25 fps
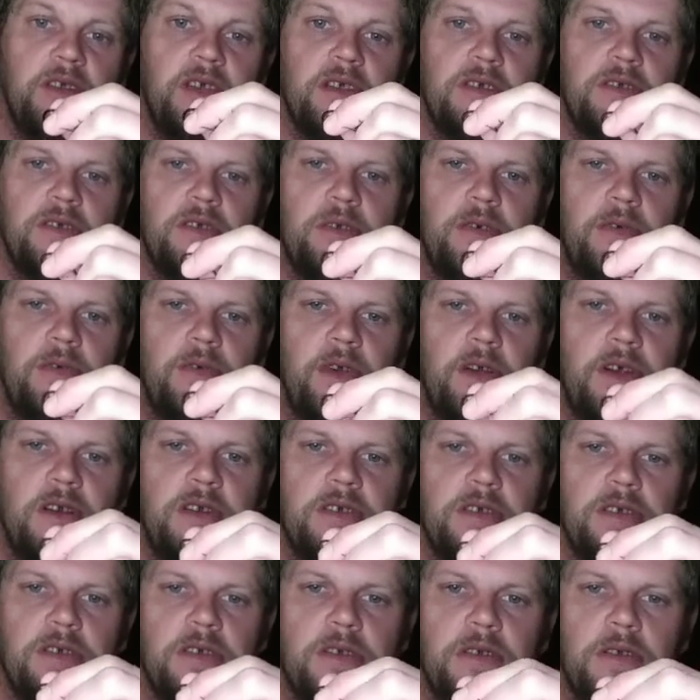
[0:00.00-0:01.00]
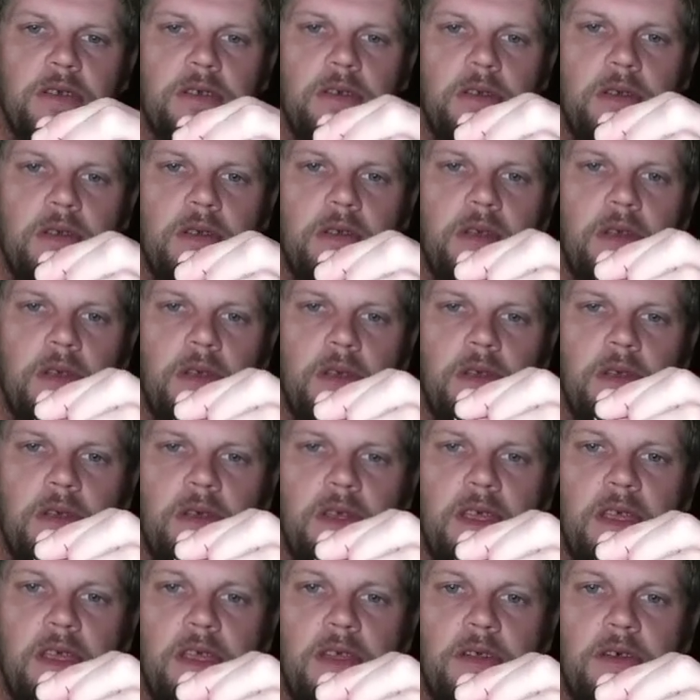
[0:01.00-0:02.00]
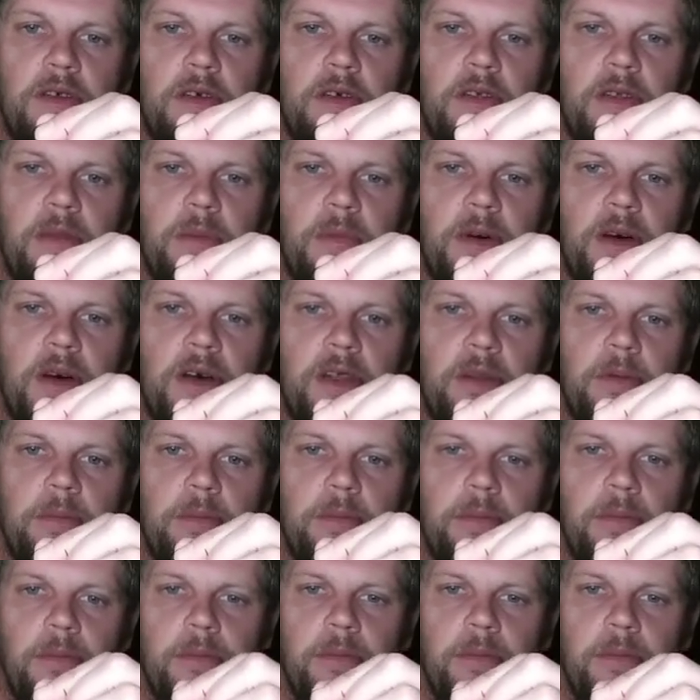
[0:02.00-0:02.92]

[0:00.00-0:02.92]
actually reversed, is on the bottom.